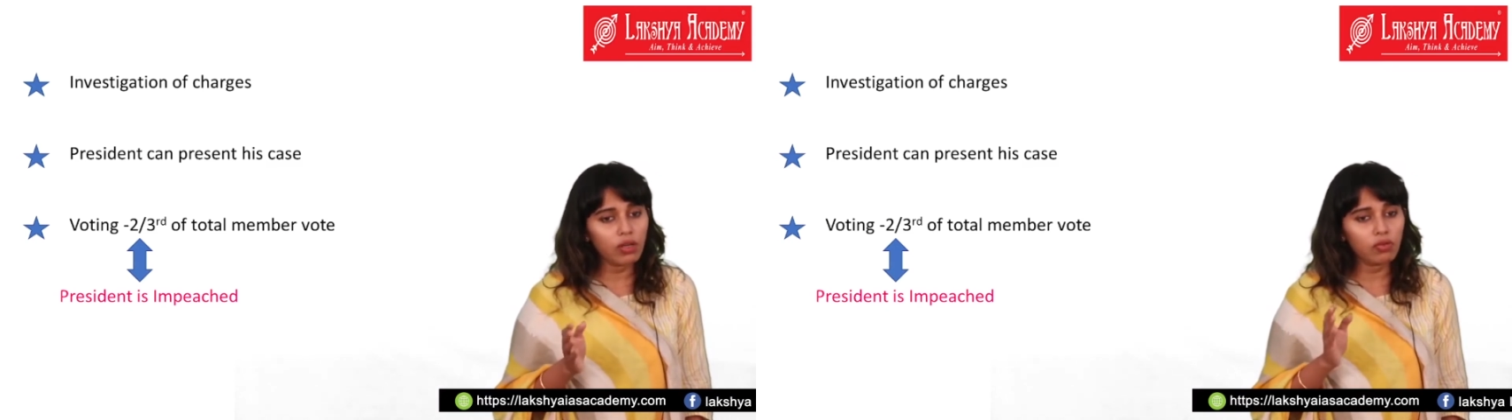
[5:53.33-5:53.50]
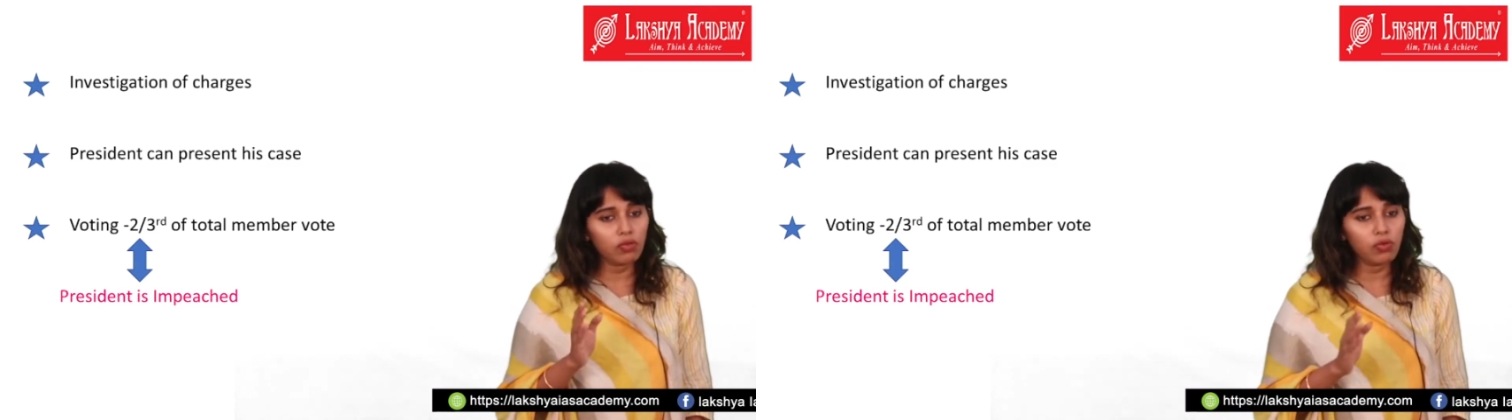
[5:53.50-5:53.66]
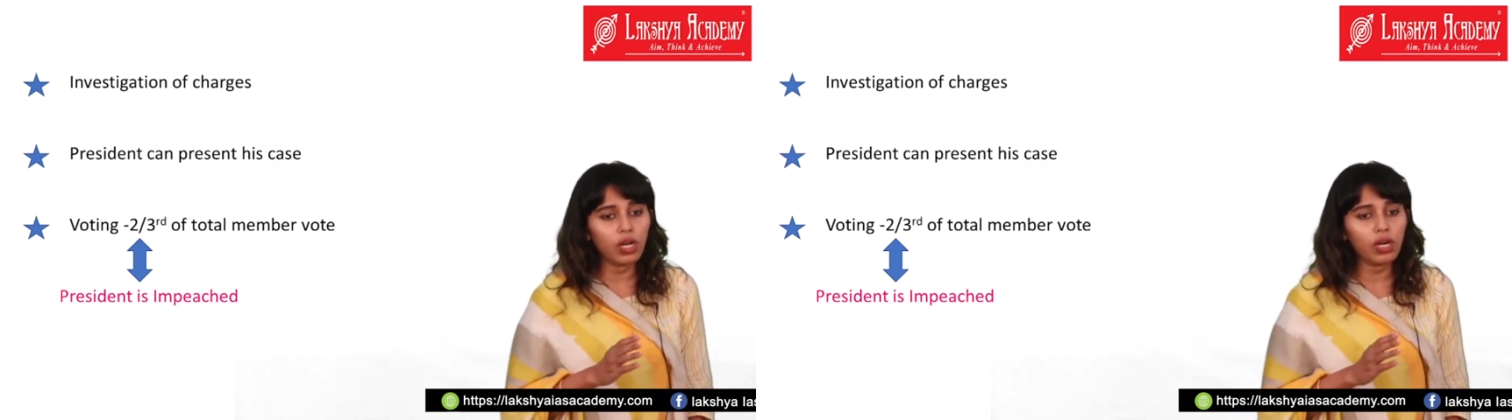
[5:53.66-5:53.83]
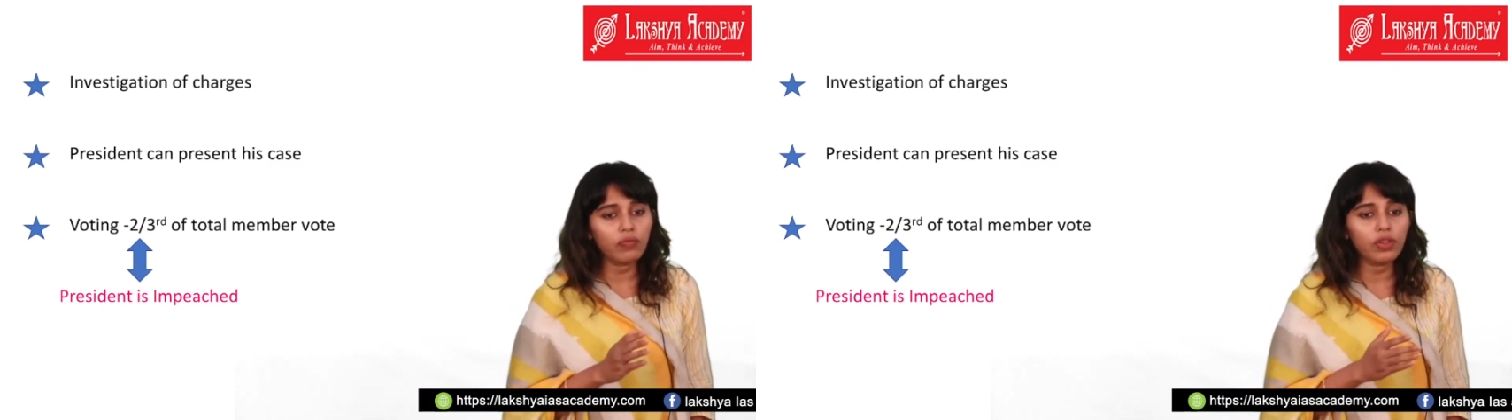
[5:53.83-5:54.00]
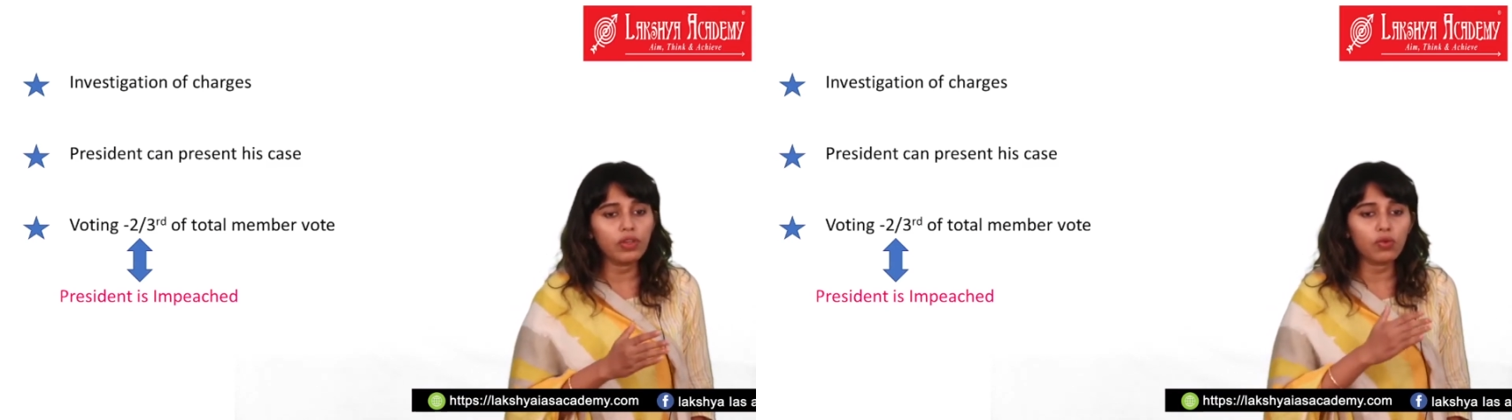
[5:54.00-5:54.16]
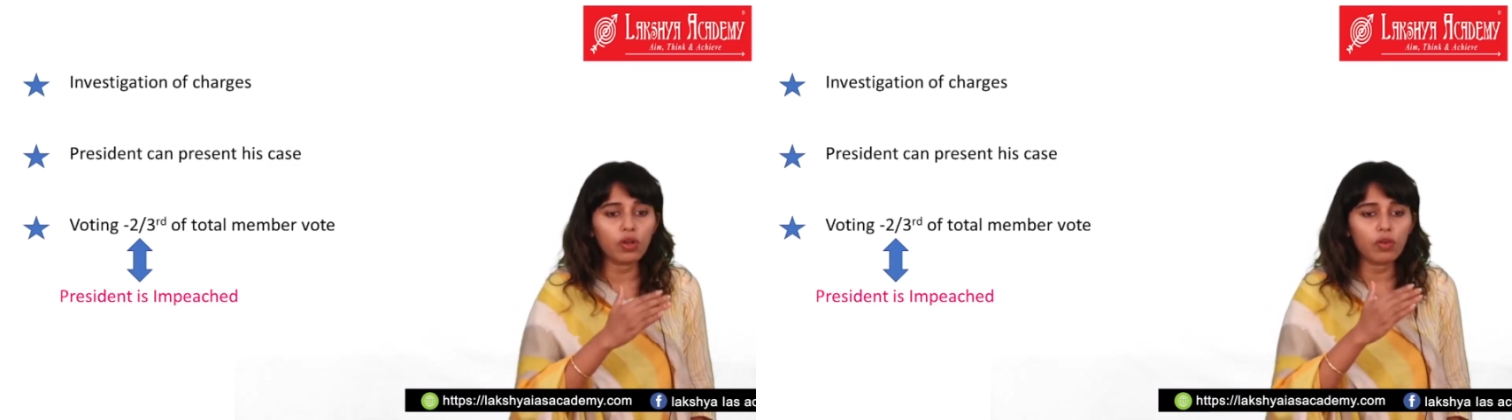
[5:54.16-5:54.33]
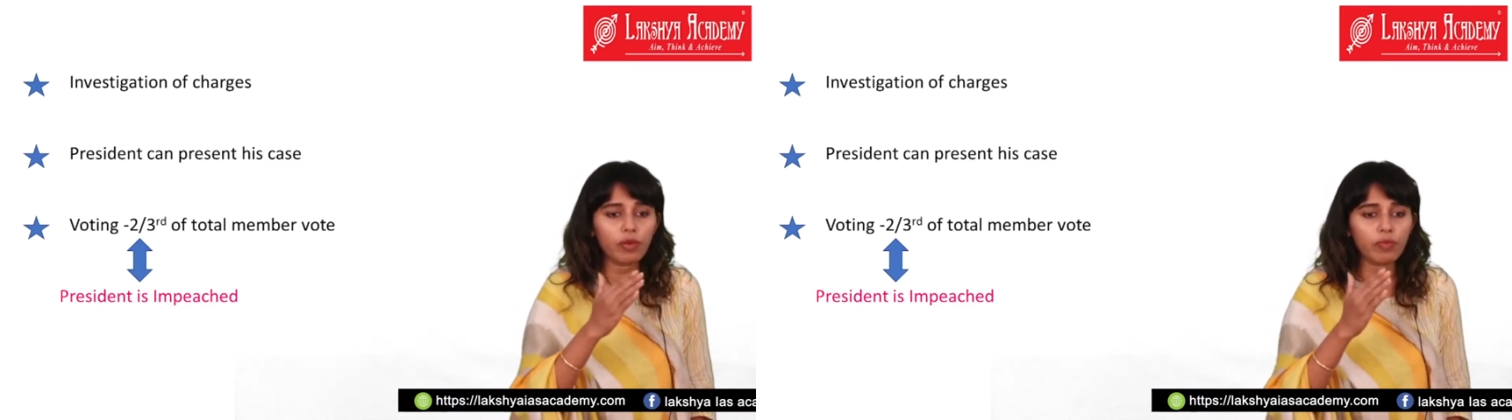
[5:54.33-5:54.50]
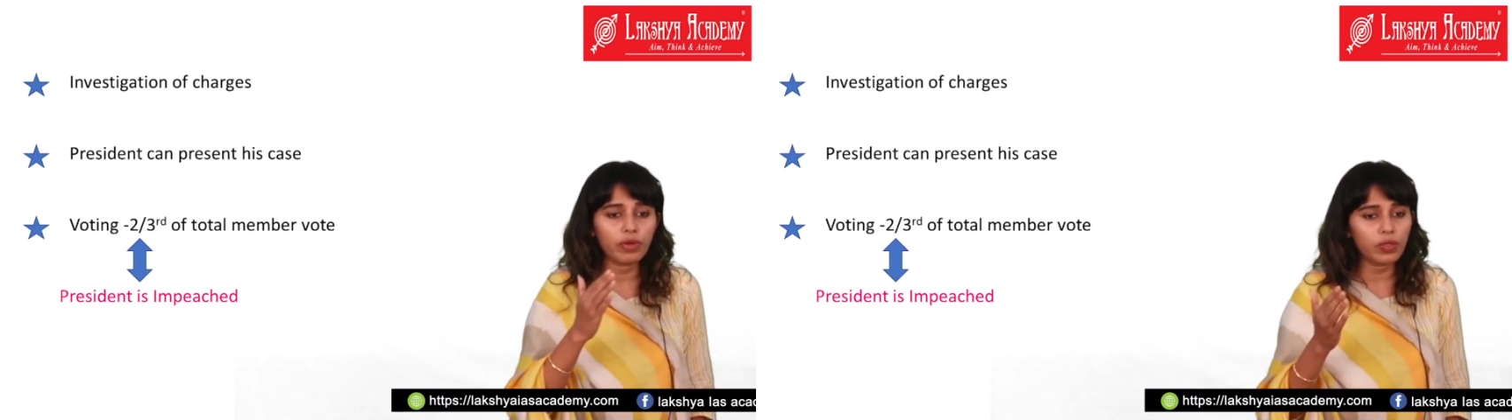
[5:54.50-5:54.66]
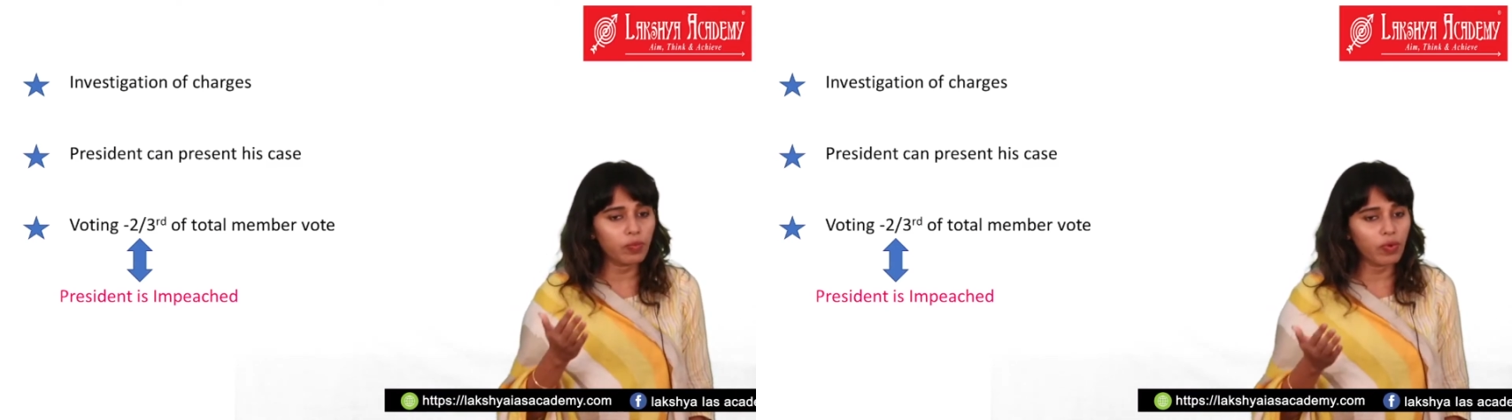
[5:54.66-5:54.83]
2/3 of the total
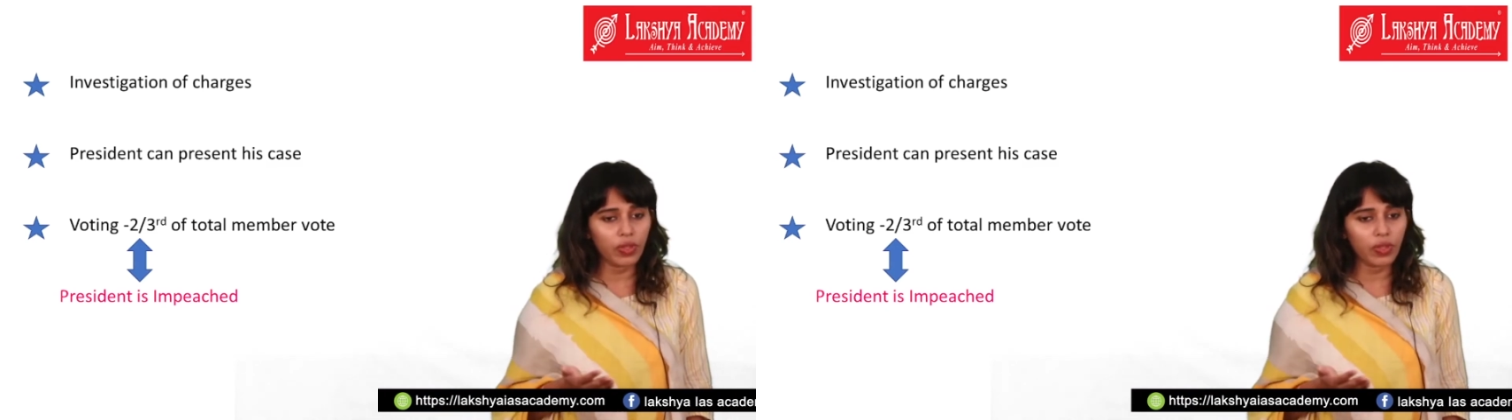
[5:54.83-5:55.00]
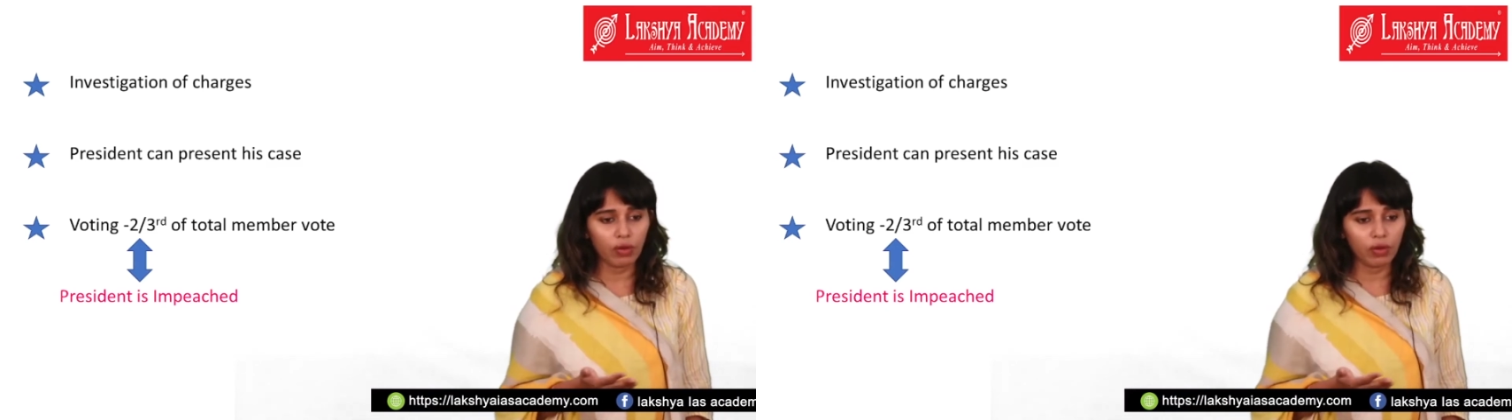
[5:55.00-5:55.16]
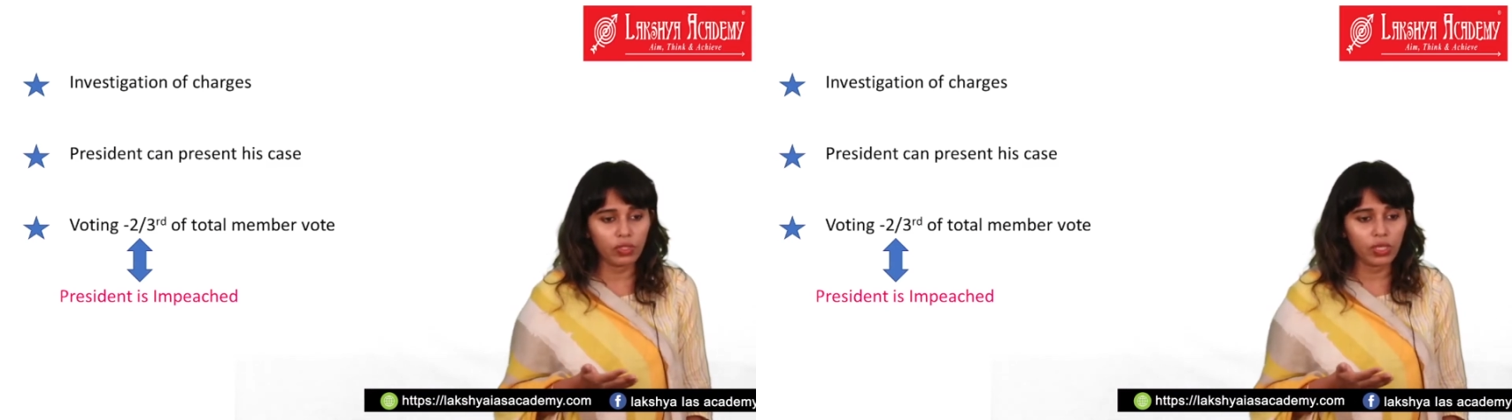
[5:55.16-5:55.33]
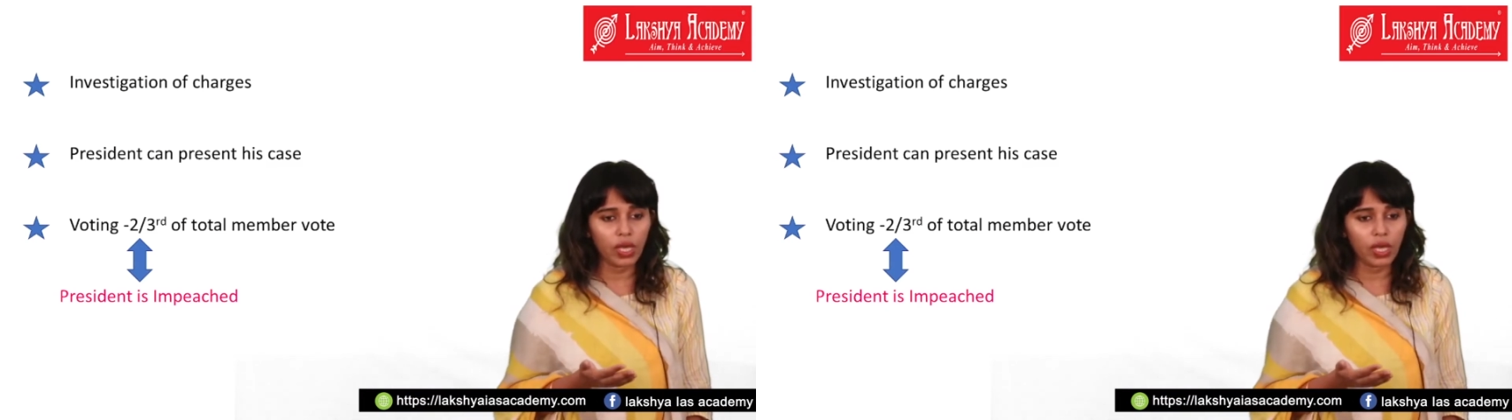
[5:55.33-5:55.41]
membership of the House.